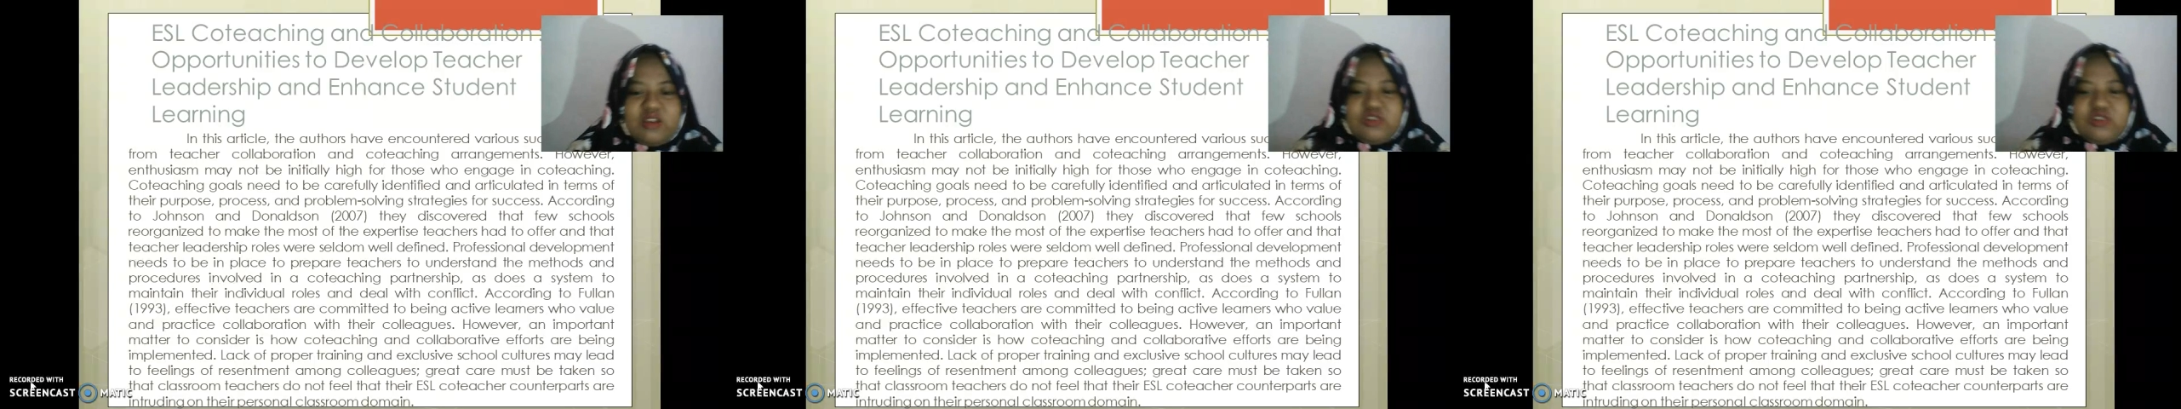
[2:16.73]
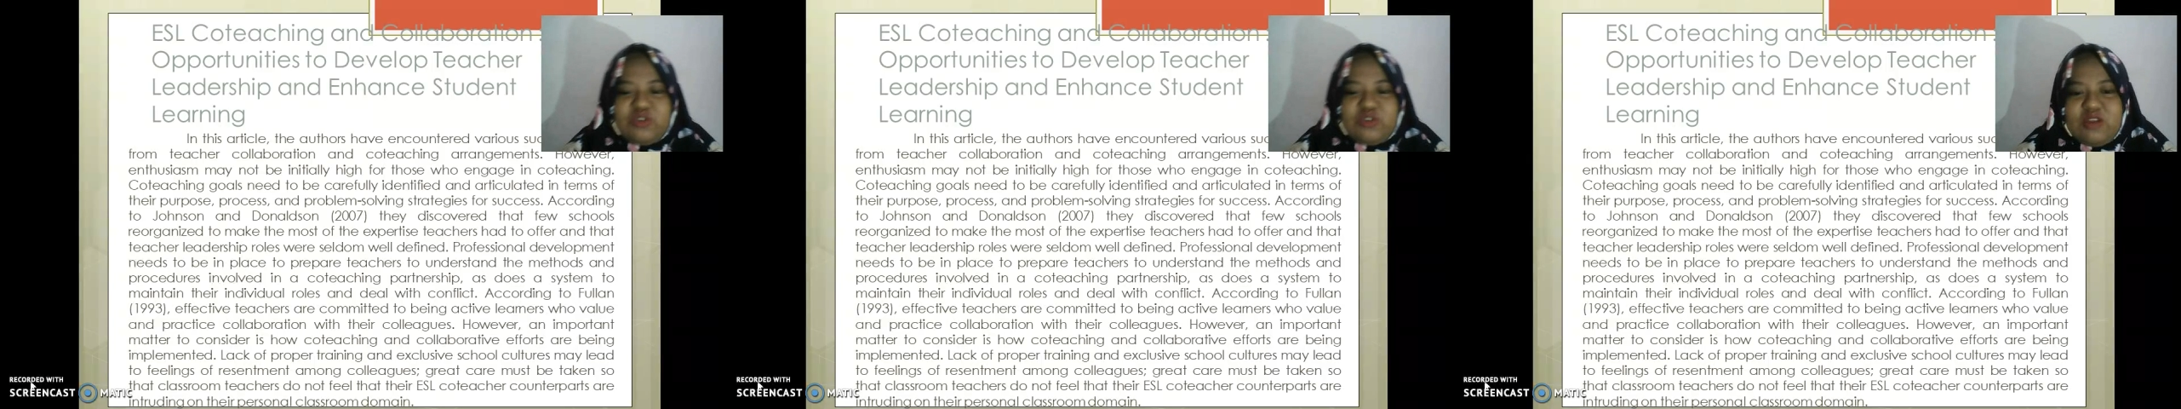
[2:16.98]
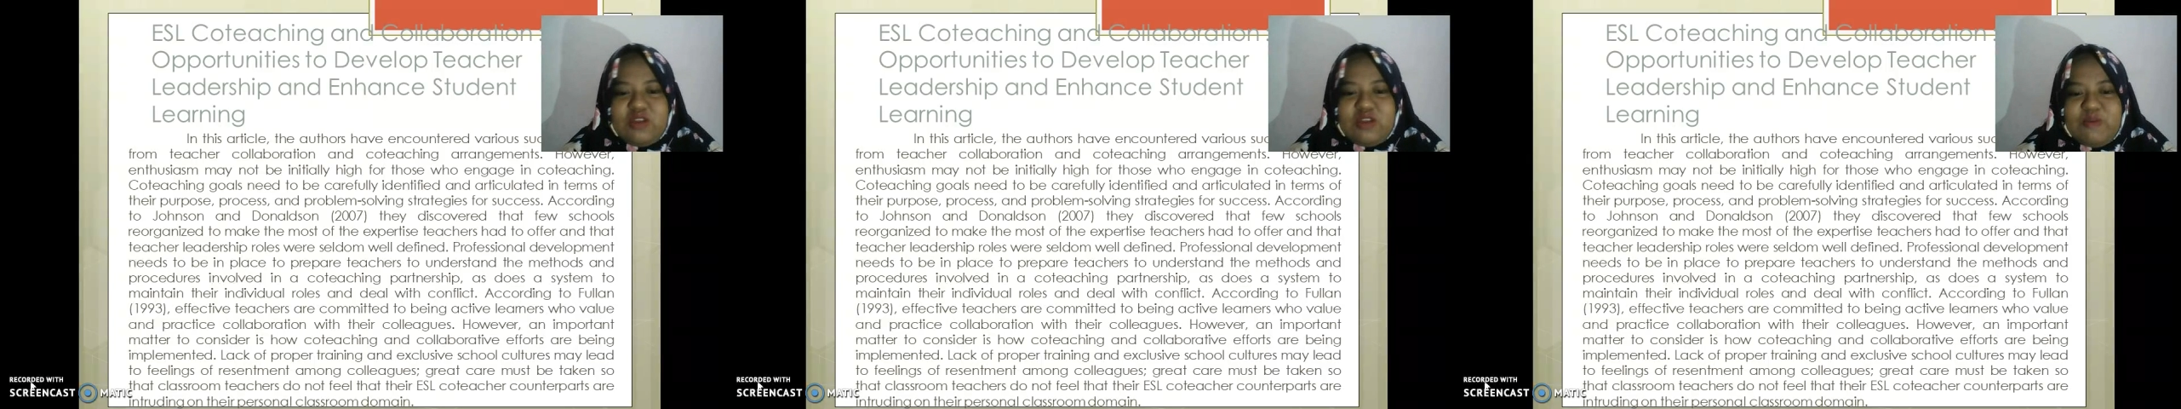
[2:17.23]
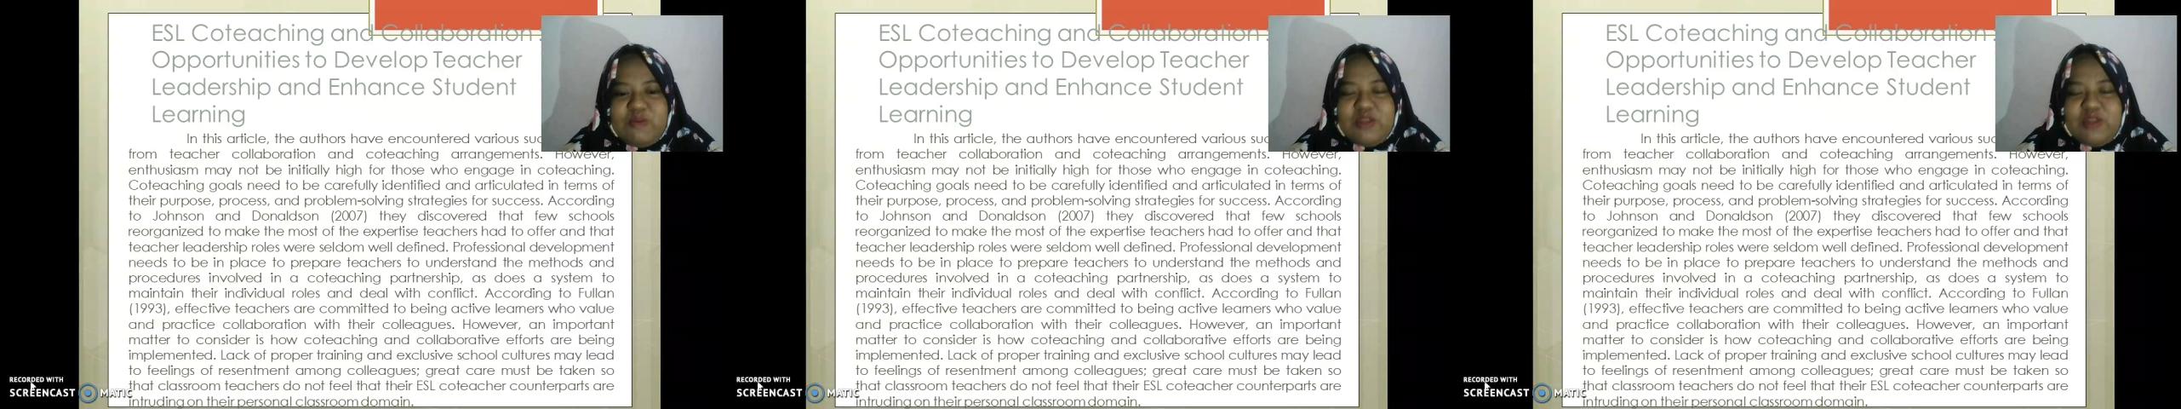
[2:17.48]
to another
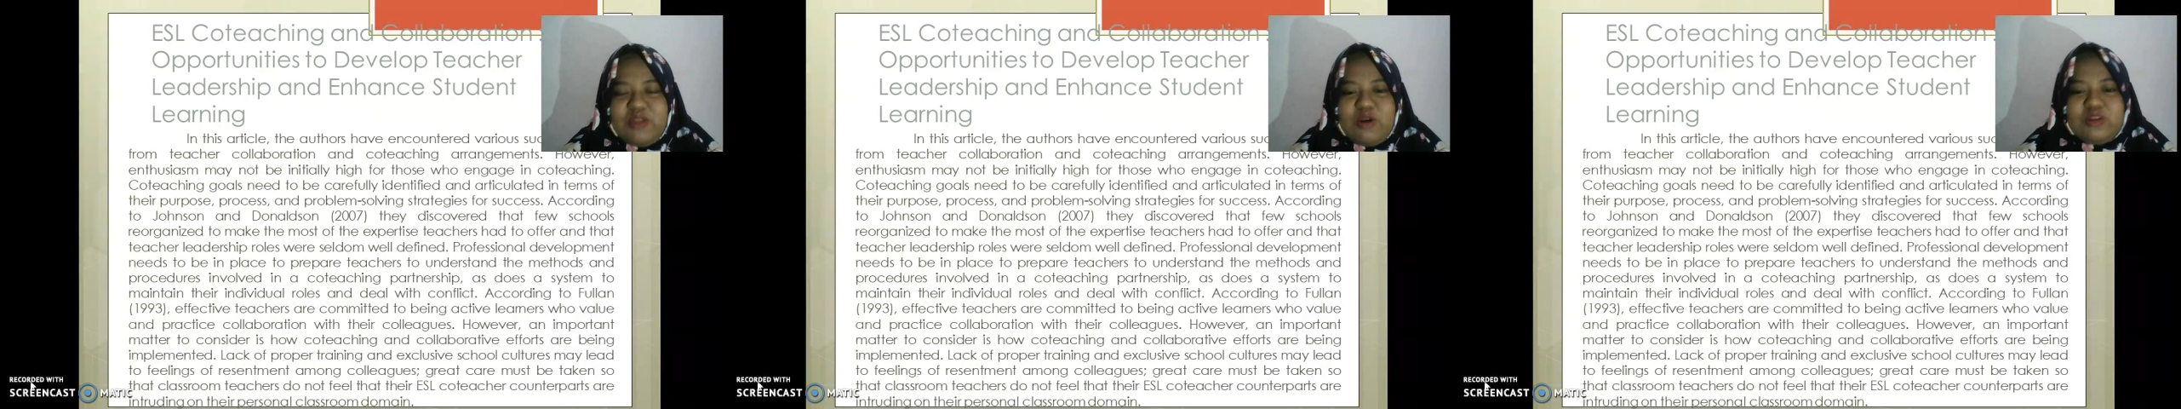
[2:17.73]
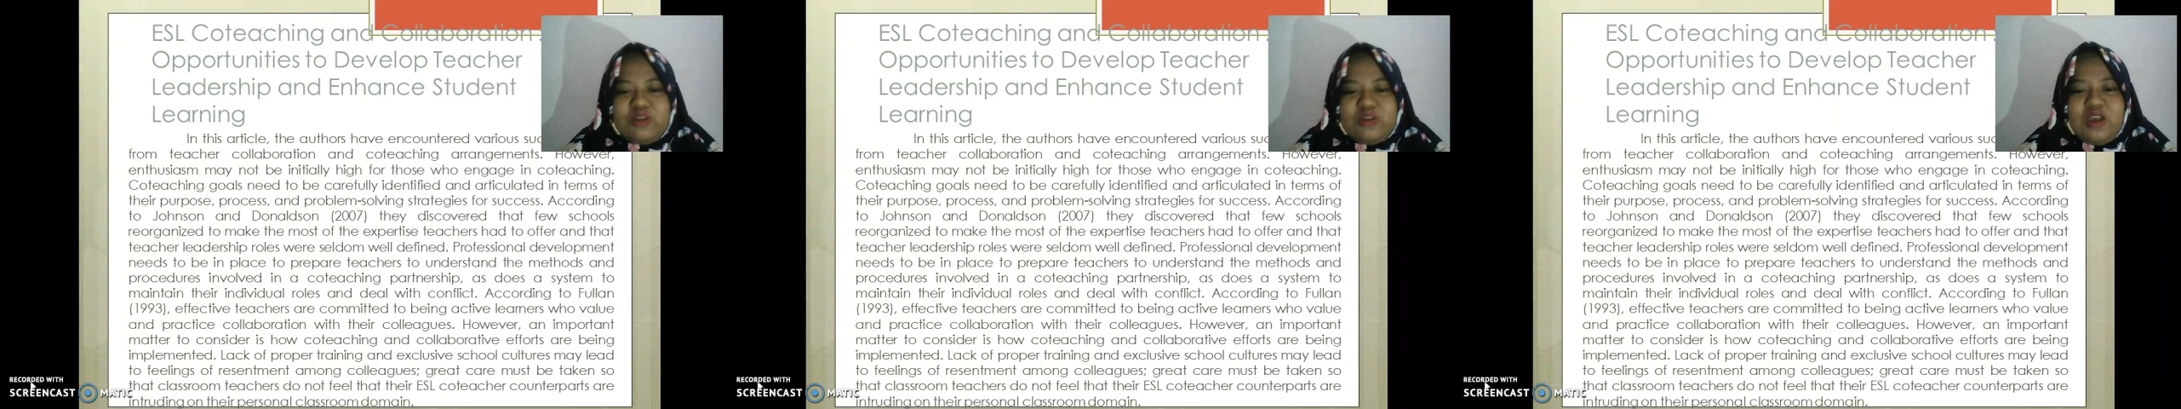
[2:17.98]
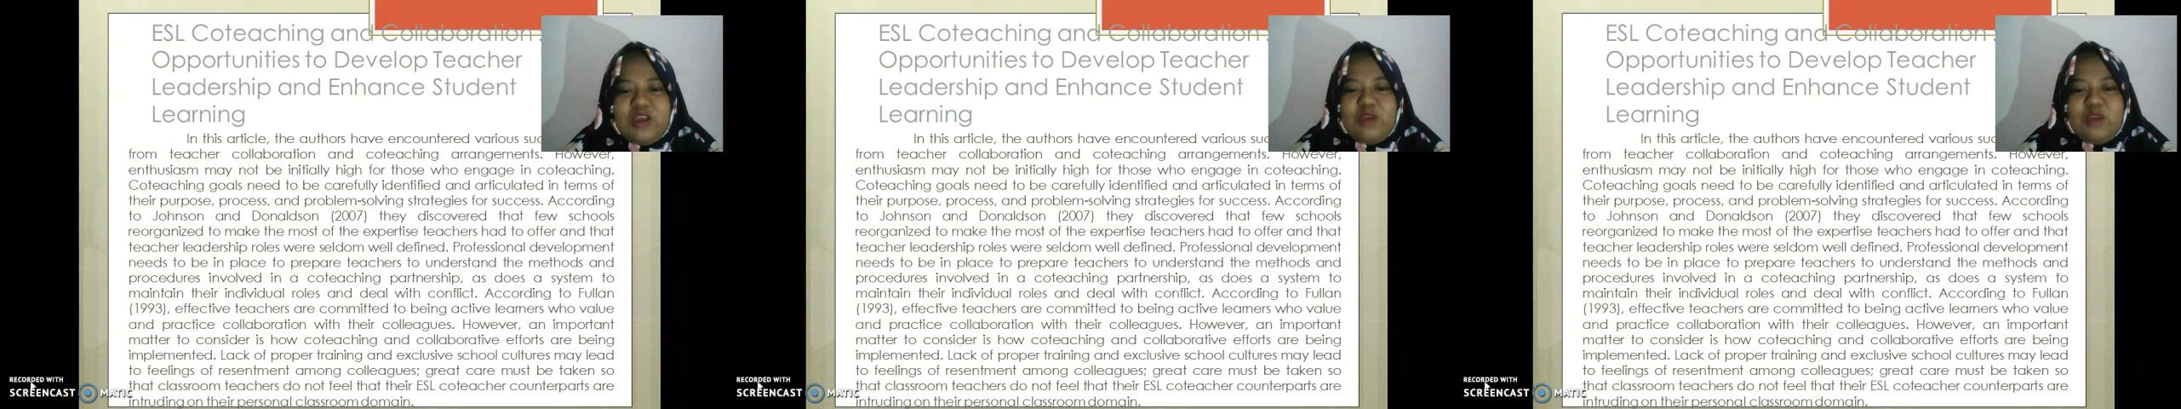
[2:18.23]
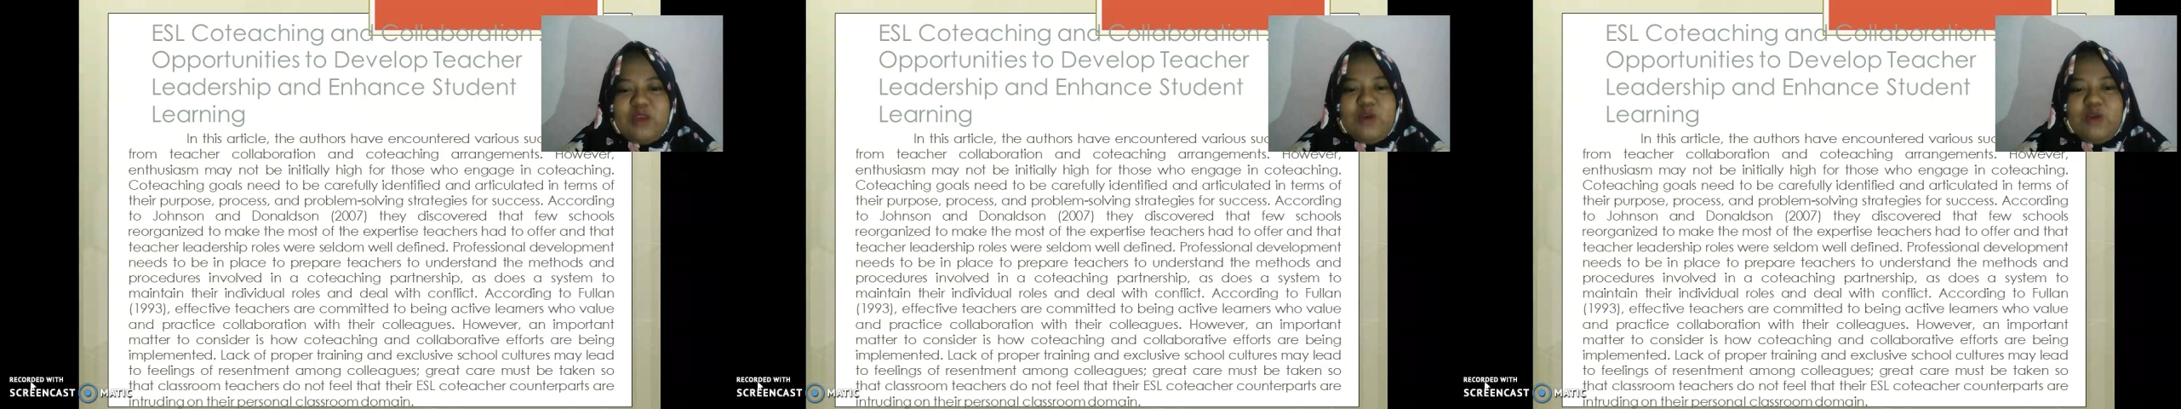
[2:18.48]
methods, and